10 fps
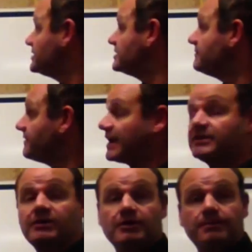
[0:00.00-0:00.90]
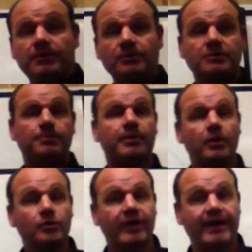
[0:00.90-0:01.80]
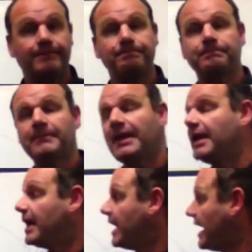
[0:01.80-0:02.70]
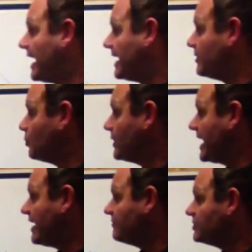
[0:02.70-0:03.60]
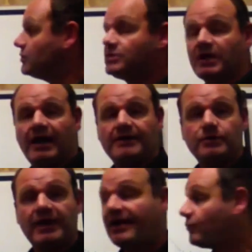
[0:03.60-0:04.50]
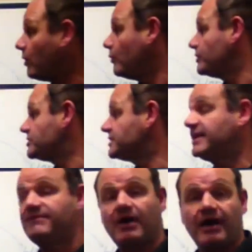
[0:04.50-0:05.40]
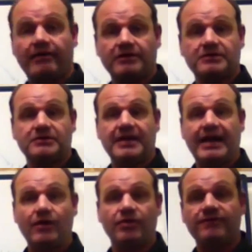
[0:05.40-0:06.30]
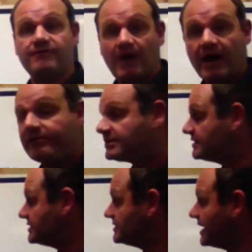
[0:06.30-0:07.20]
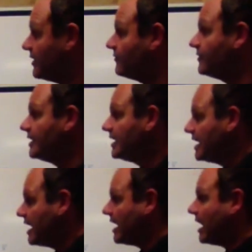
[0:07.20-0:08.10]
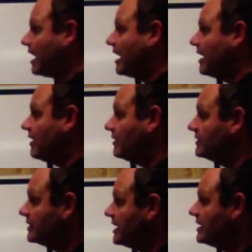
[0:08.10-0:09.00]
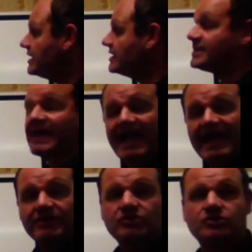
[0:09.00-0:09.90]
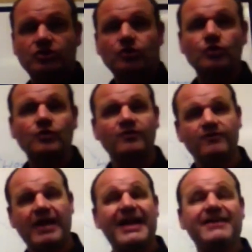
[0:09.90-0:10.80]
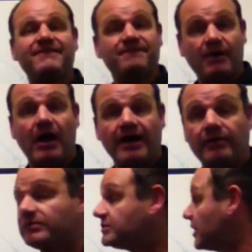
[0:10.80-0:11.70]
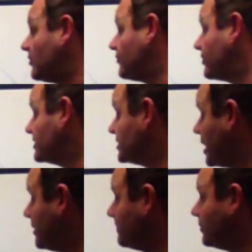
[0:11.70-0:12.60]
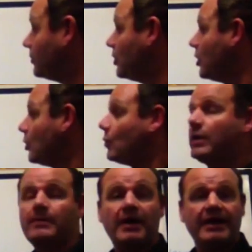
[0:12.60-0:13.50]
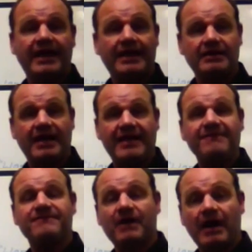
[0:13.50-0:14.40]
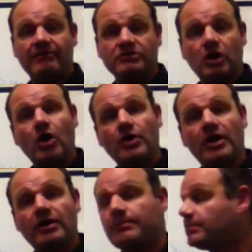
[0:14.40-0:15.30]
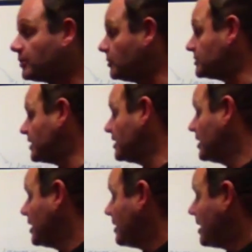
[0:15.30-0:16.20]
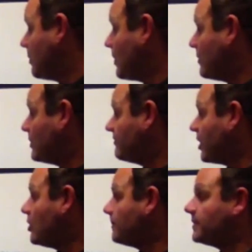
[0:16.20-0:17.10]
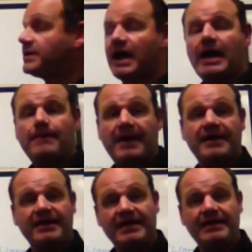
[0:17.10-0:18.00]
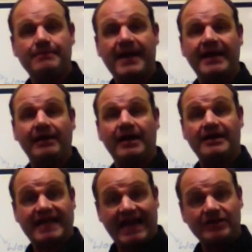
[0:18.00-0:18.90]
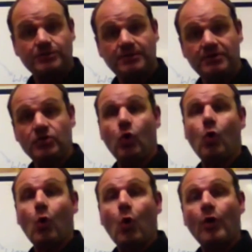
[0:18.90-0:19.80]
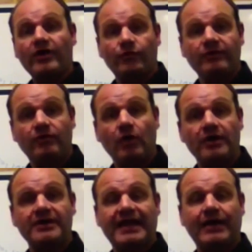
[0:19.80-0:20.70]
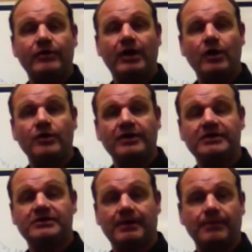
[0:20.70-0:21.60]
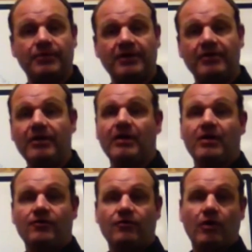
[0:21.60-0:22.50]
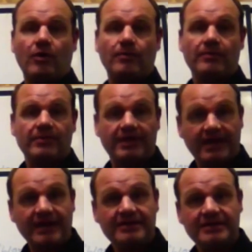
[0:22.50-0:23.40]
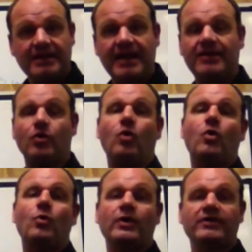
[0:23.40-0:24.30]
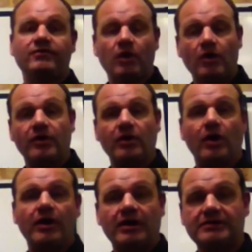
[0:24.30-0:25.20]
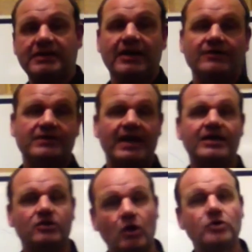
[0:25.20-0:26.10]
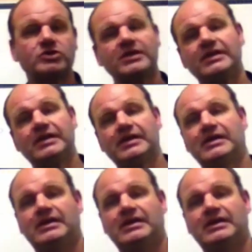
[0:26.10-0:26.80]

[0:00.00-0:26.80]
is in fact a computer program. And we have two types. We have one which is a virus. Now the virus itself are attached to a file. So for example, we might get a virus on our computer when we've opened up an email attachment, or if we've gone and downloaded something from the internet, or we've gone and got ourselves a dodgy